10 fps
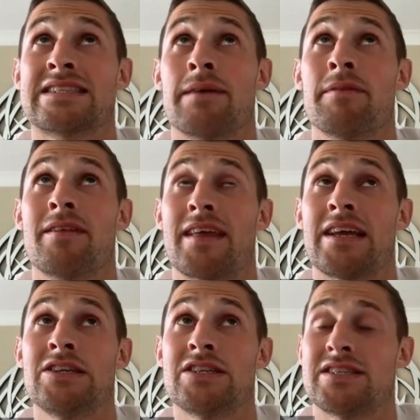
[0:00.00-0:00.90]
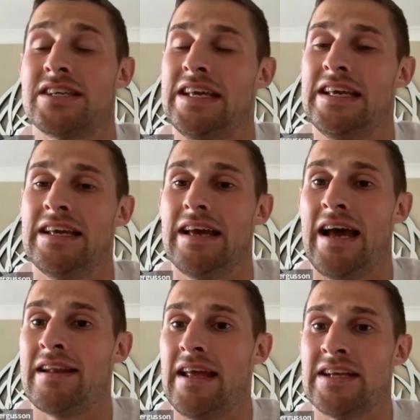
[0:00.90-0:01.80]
Some of the things you see,
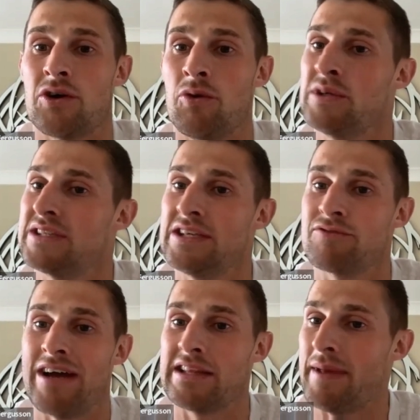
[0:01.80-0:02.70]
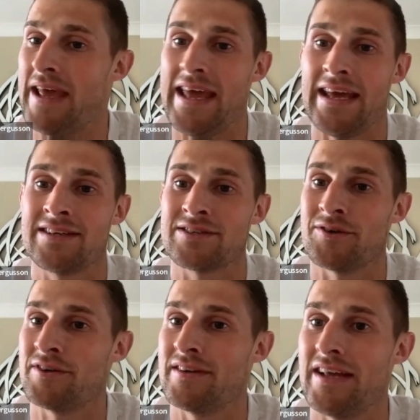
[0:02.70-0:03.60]
and it's always these random eggs
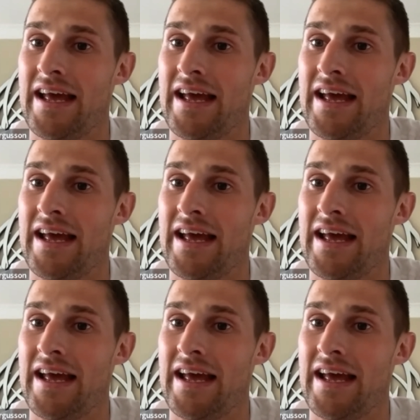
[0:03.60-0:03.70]
on